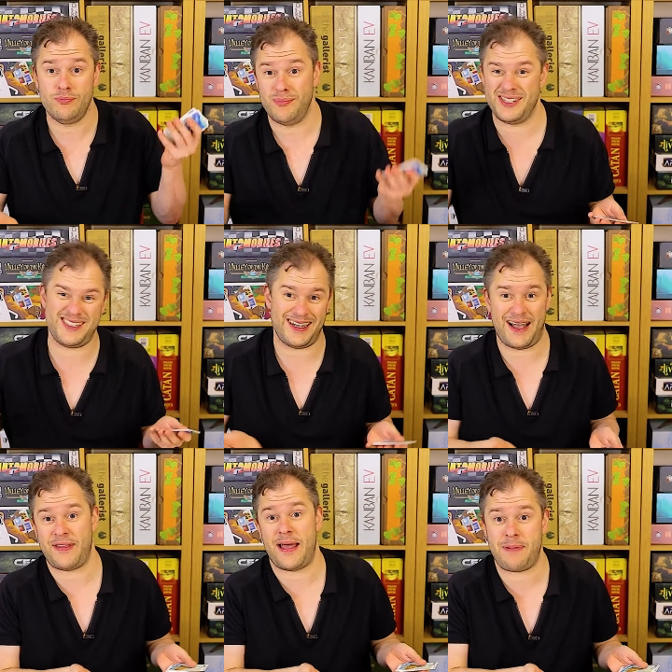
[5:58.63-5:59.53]
I still
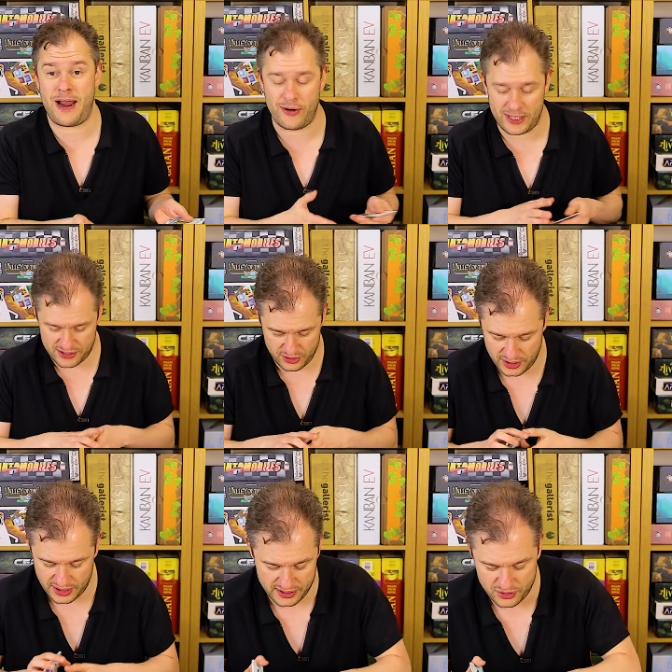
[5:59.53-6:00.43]
have that power. That's
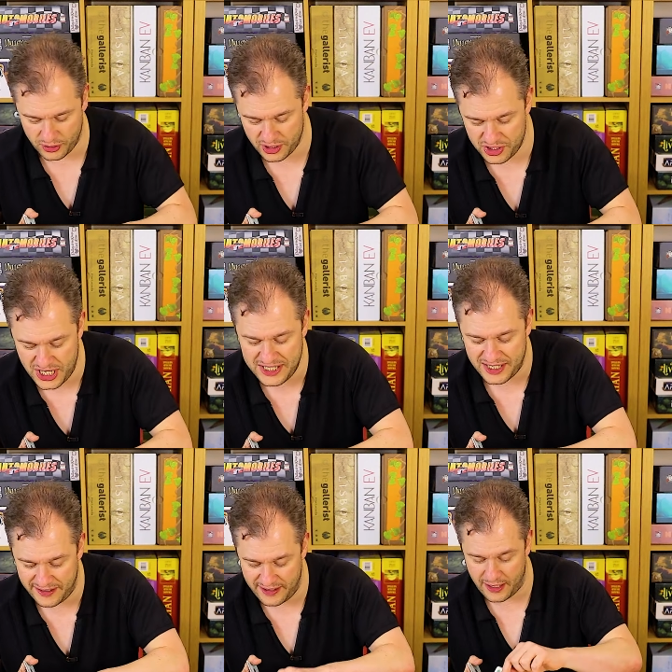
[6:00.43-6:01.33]
not, uh, that's not going to change
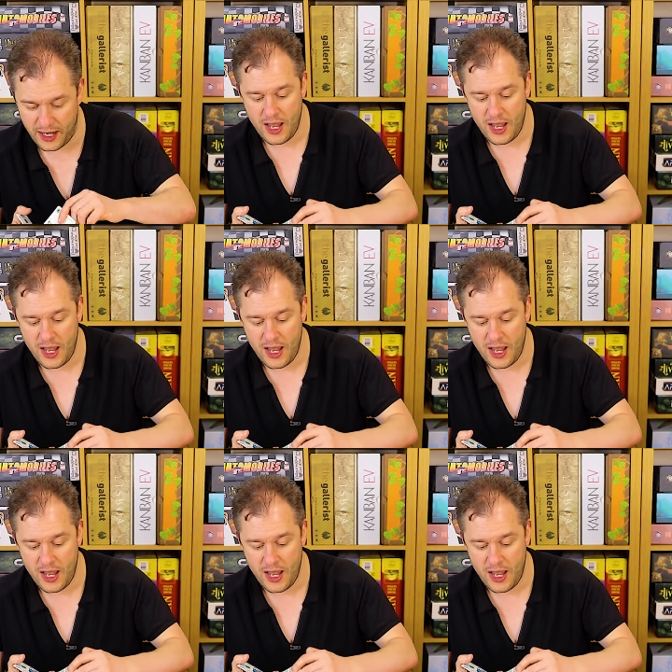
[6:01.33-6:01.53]
anything.